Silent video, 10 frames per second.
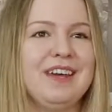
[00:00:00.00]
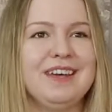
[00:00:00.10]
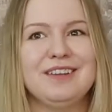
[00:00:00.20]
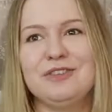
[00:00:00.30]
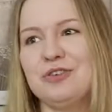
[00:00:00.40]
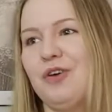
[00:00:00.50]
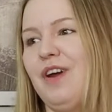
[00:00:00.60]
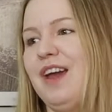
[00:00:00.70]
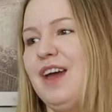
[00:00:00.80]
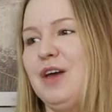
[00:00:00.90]

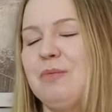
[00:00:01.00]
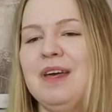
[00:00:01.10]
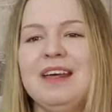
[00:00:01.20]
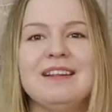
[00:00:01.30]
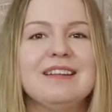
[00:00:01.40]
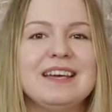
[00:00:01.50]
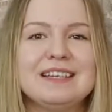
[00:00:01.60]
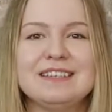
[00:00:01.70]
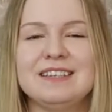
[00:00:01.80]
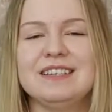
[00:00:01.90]
Instagram,
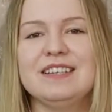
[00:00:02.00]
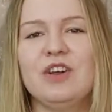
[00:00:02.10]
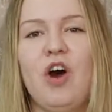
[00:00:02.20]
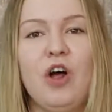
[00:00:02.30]
LinkedIn,